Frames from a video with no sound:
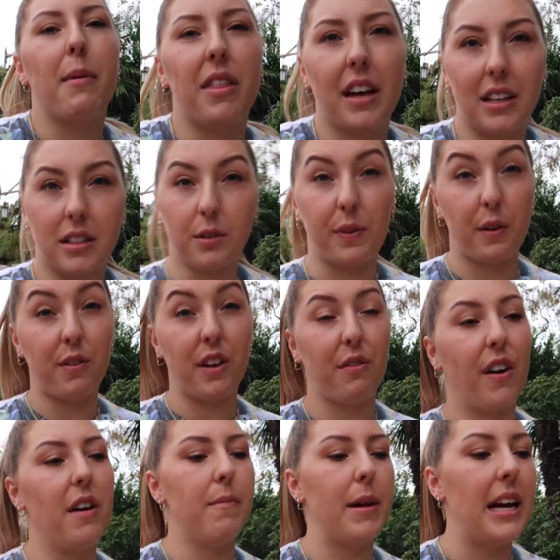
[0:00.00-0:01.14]
I think it's
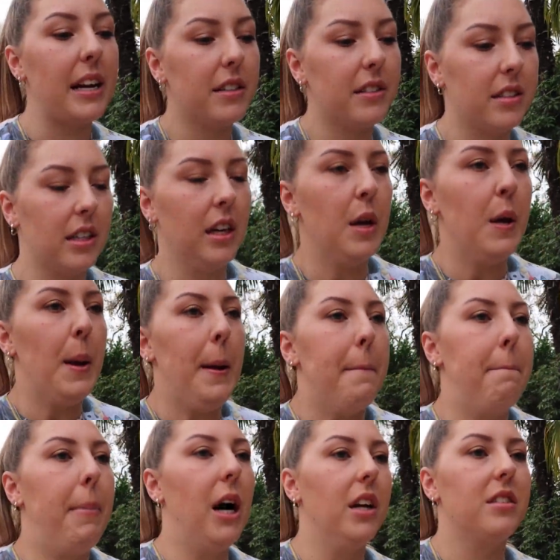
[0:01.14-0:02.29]
55 minutes,
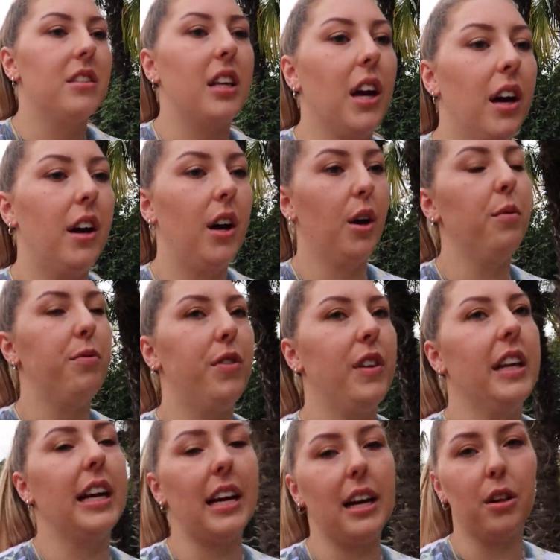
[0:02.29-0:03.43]
but
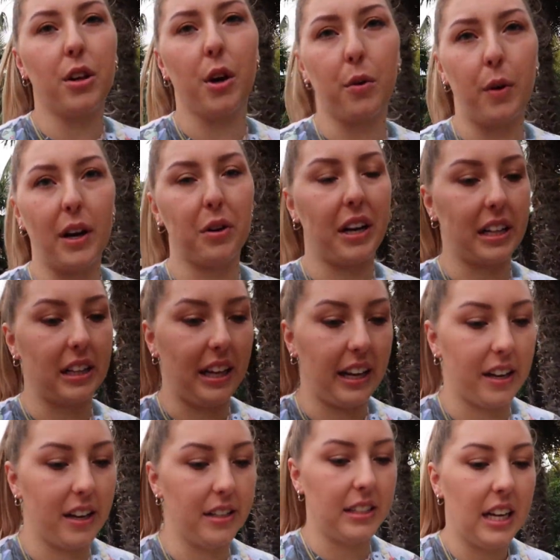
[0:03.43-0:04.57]
hopefully it'll go quite quickly
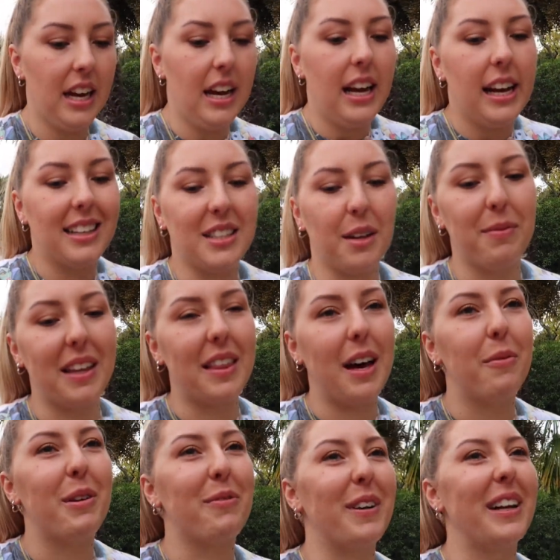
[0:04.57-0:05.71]
because it's something that
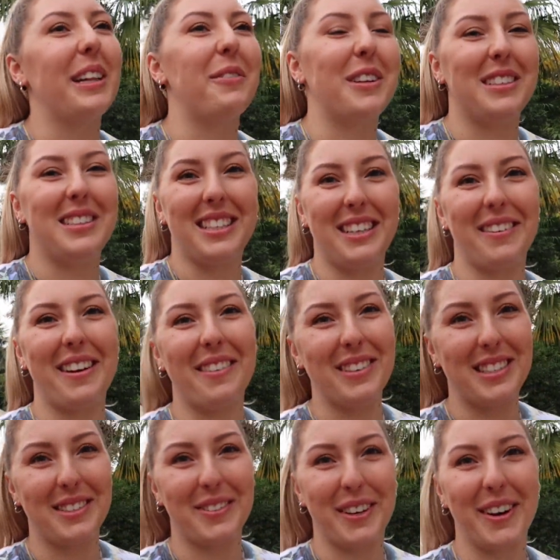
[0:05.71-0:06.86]
we've really wanted to do ever
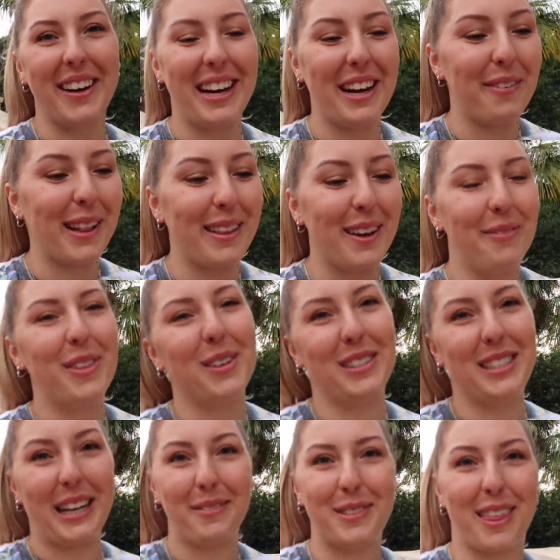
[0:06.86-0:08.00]
since we got here. We love those
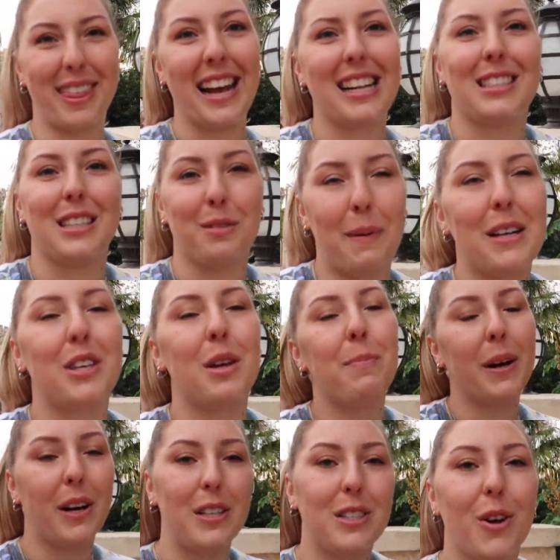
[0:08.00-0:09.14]
types of things, especially
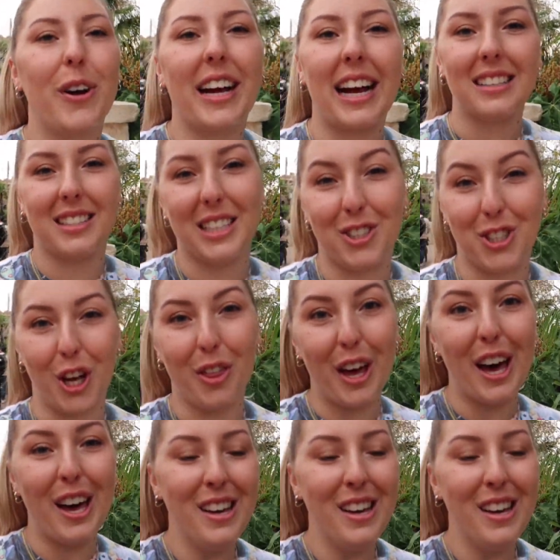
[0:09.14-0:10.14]
because you're against each other.